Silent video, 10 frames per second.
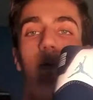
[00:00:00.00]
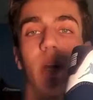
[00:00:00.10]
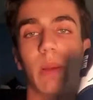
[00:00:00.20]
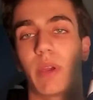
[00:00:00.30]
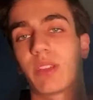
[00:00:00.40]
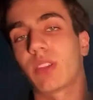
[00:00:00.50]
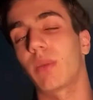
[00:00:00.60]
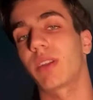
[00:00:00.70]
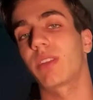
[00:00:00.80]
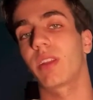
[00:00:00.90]
But I may sell
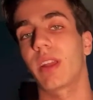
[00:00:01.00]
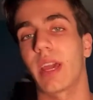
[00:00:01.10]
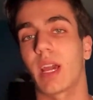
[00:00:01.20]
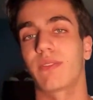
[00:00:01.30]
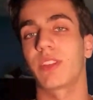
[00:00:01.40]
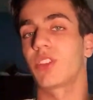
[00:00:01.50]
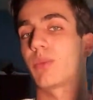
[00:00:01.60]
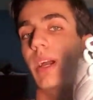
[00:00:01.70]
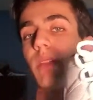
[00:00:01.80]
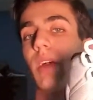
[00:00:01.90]
my 10.5. This is
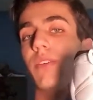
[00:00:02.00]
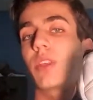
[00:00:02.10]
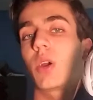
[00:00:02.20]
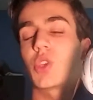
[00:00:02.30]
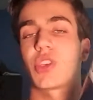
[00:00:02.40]
my 11 though.